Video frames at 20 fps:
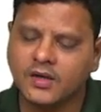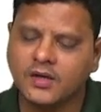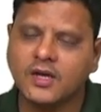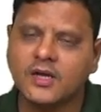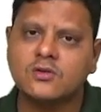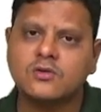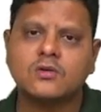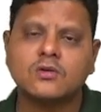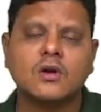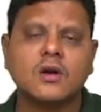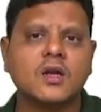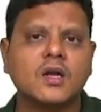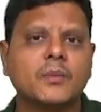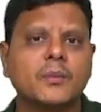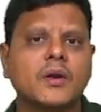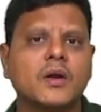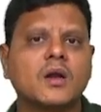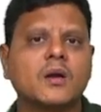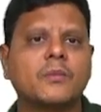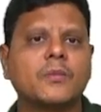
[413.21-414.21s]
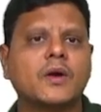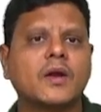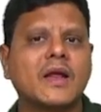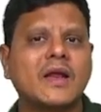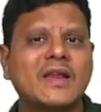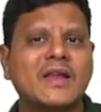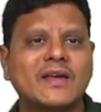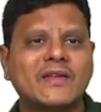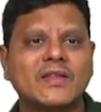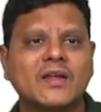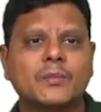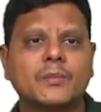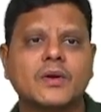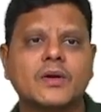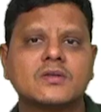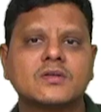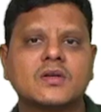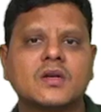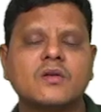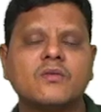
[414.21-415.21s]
I should not depend upon any other person